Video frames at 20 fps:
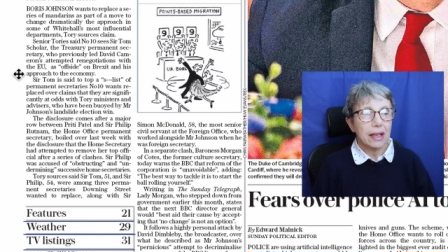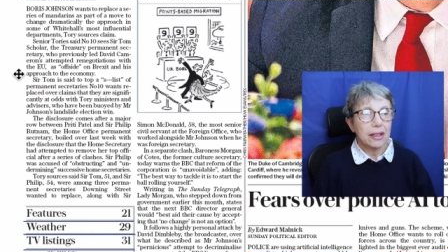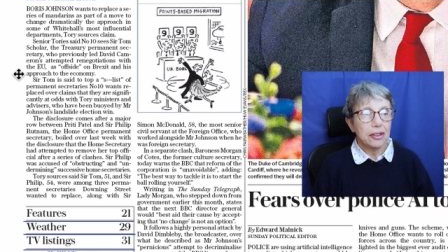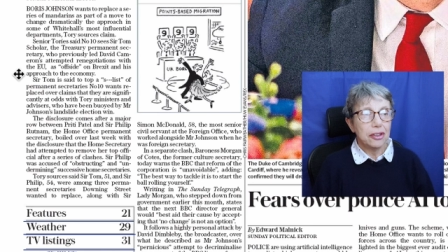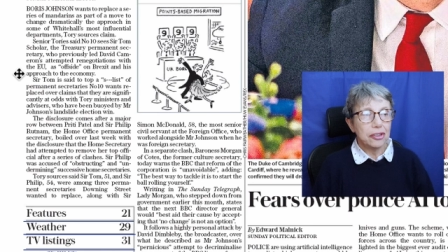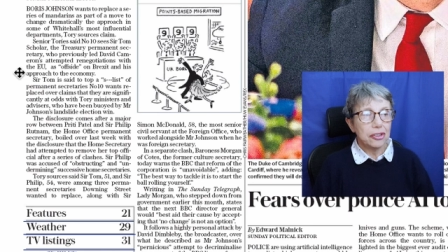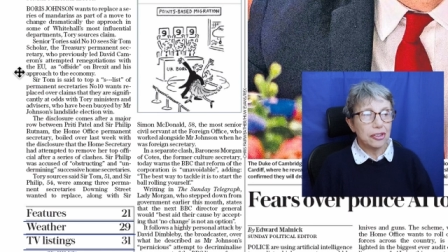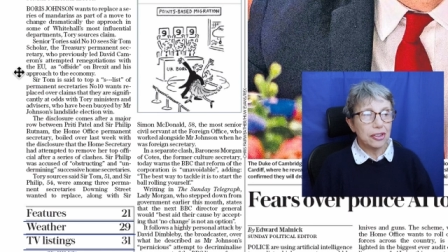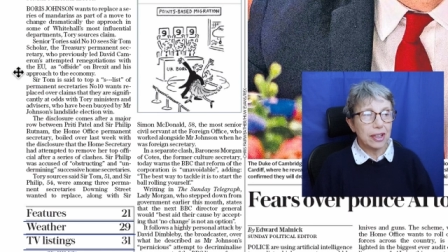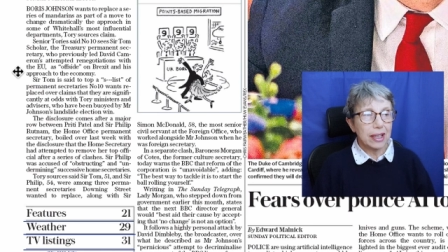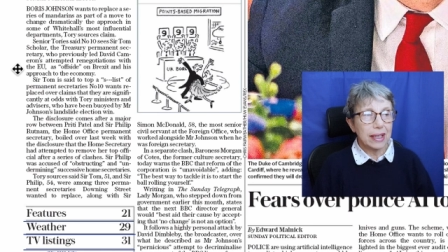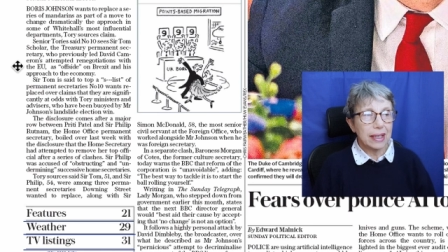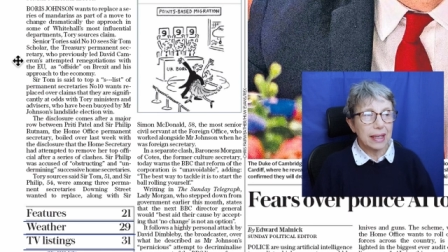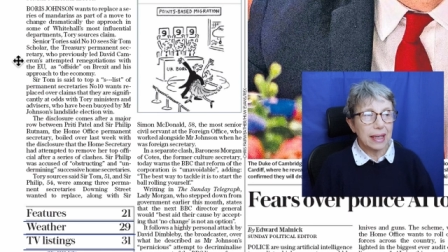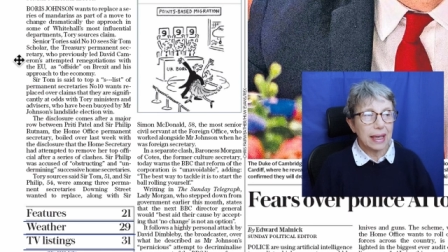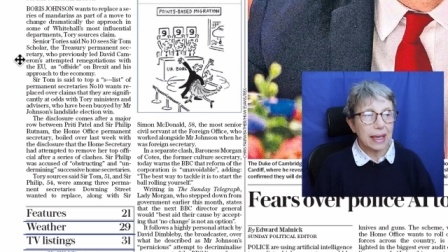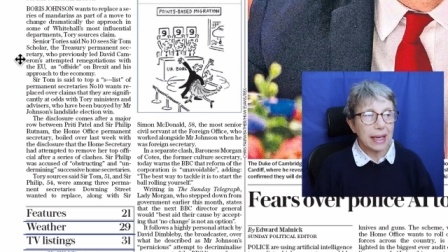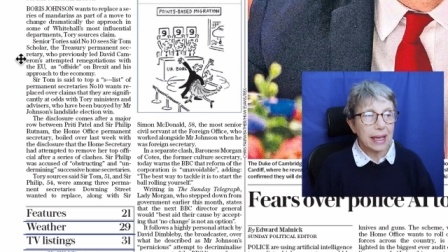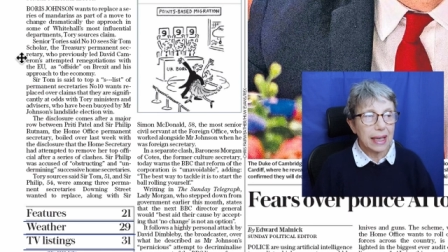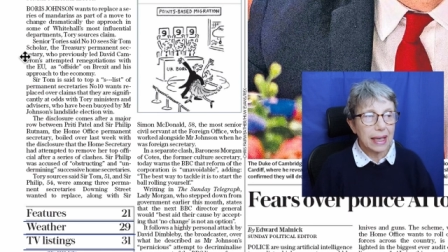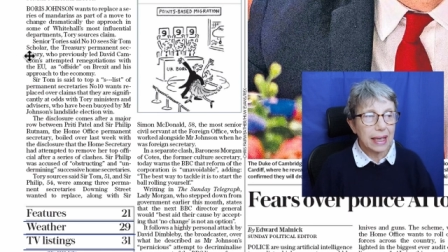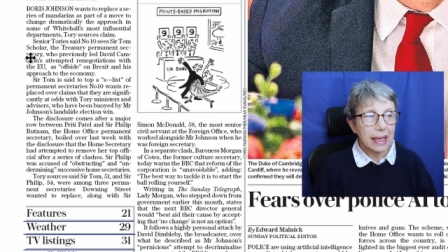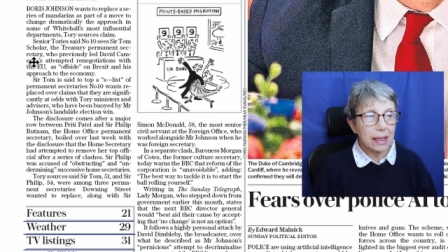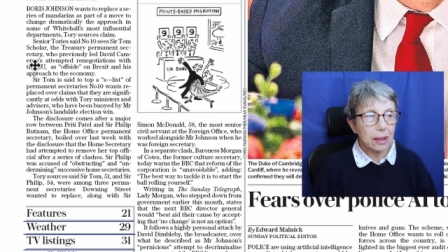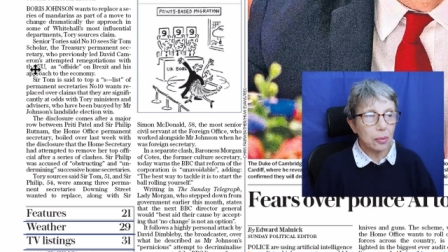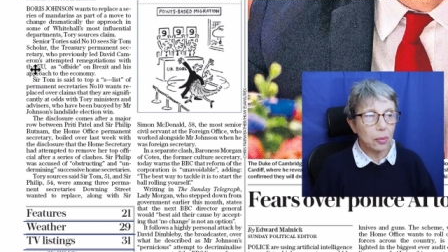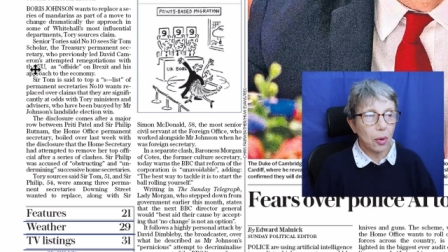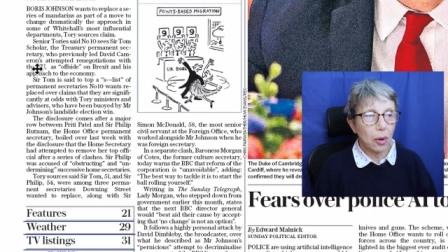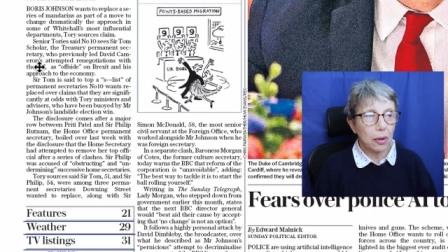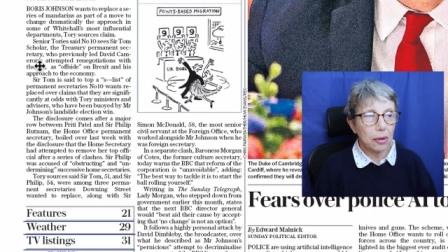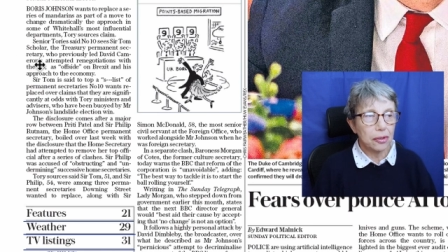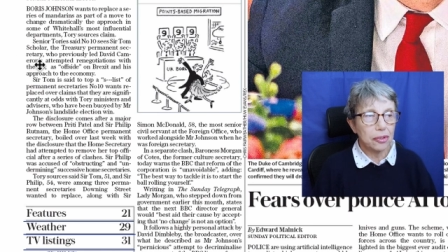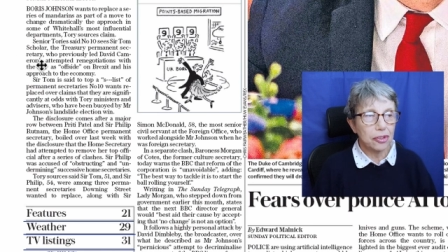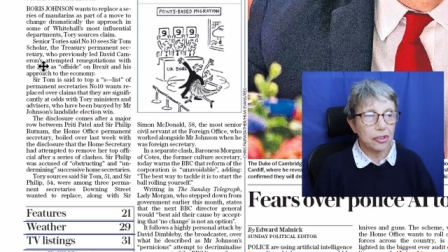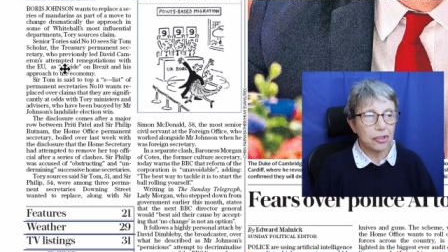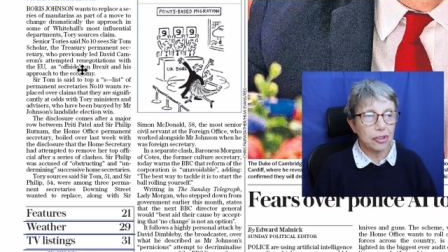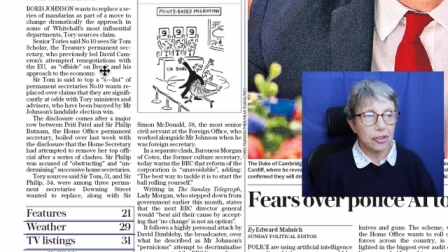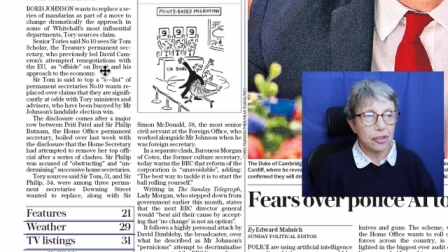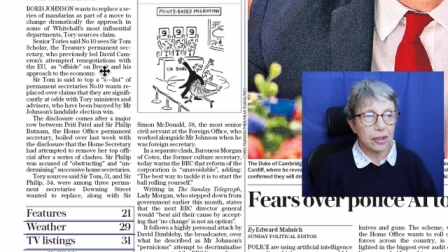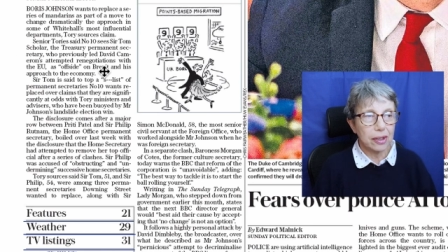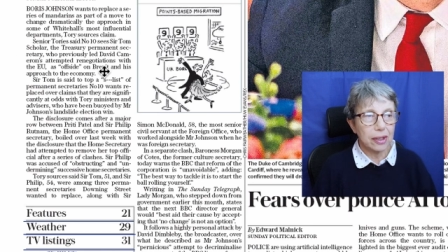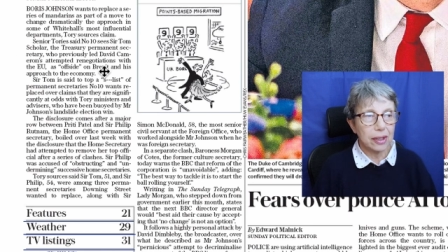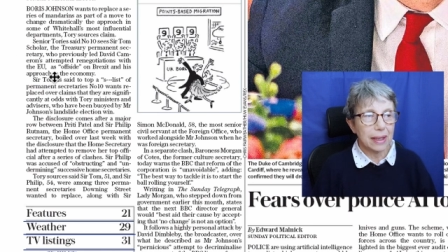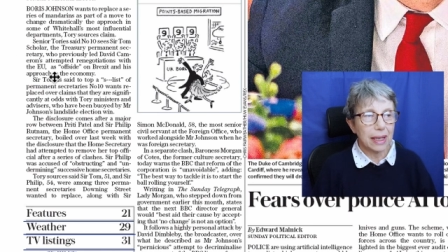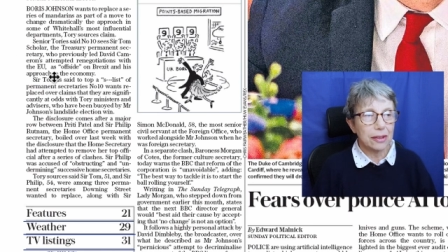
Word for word: You see, he was